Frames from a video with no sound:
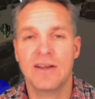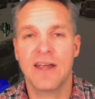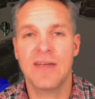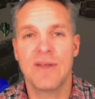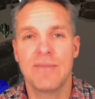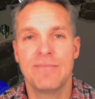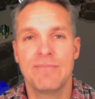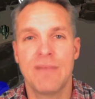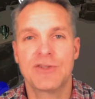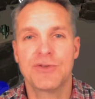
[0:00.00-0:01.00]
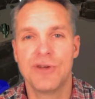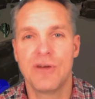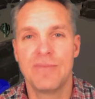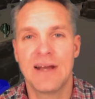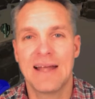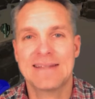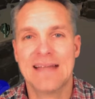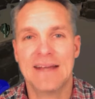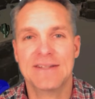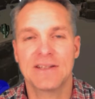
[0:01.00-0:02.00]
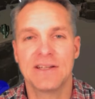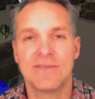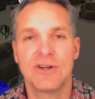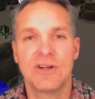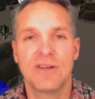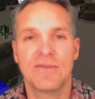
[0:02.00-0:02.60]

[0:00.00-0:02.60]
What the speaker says: a game that my studio Midnight Status delivered